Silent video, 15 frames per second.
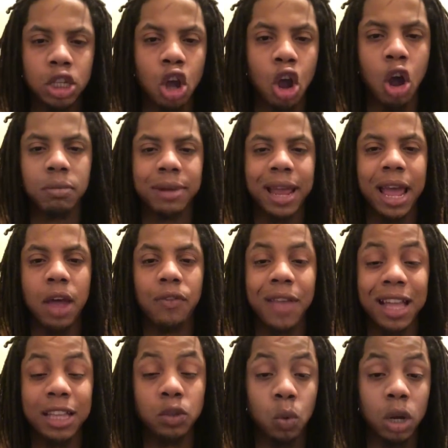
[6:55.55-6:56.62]
calm down.
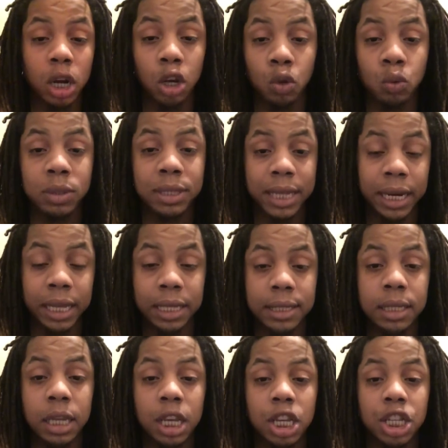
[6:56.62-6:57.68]
That's one of the lieutenants.